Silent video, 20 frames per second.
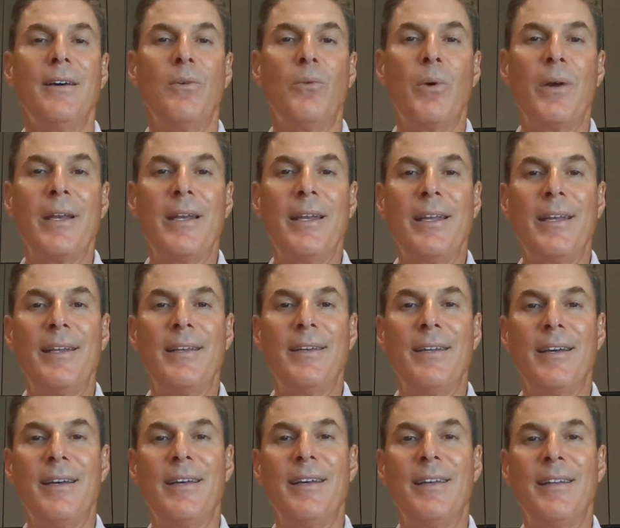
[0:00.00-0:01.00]
we
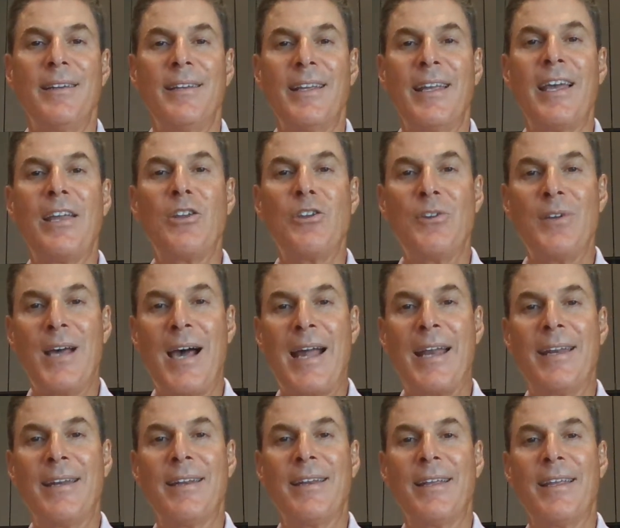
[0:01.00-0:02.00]
need to get
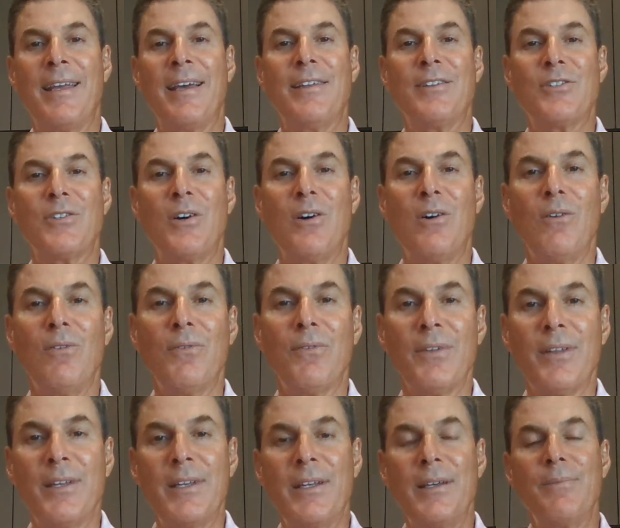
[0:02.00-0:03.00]
united again. So
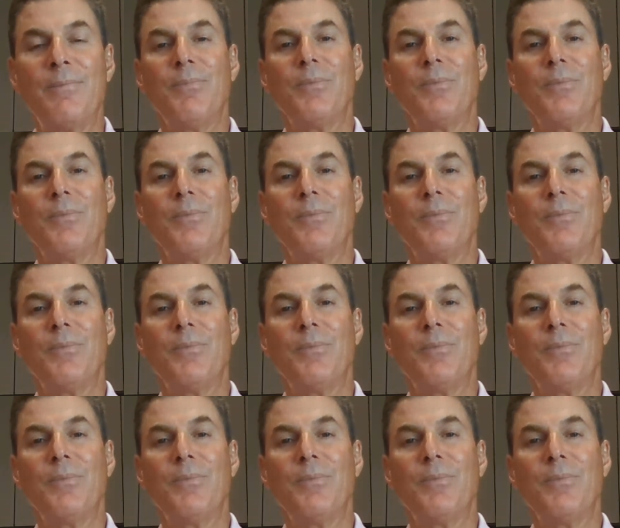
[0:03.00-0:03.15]
hopefully,